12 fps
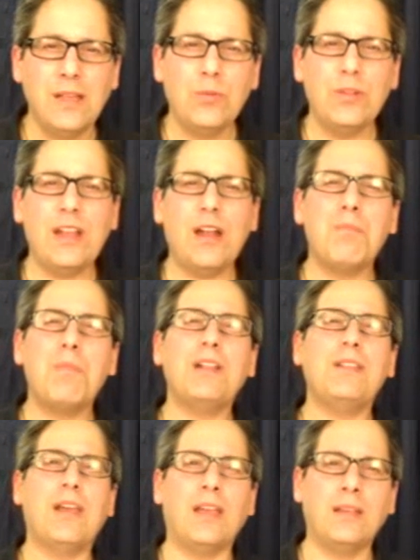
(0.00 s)
Well, then on
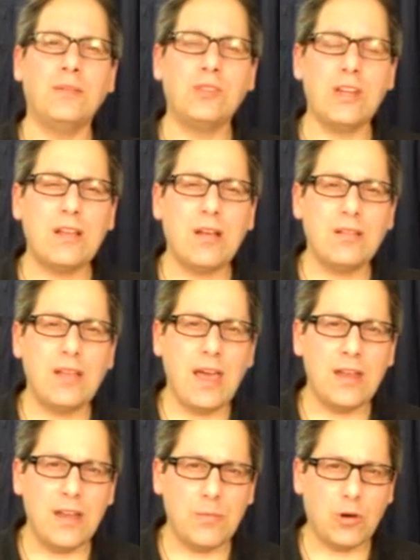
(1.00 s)
Monday, Jay Cutler
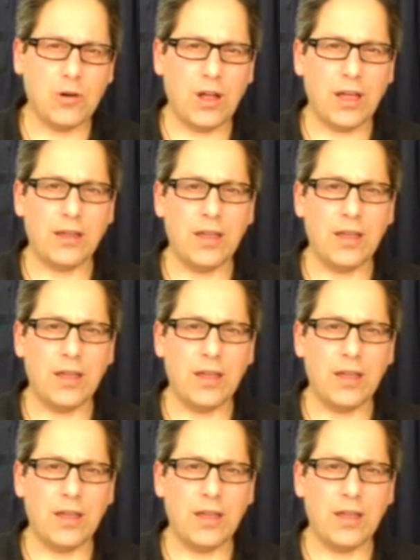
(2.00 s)
had an MRI,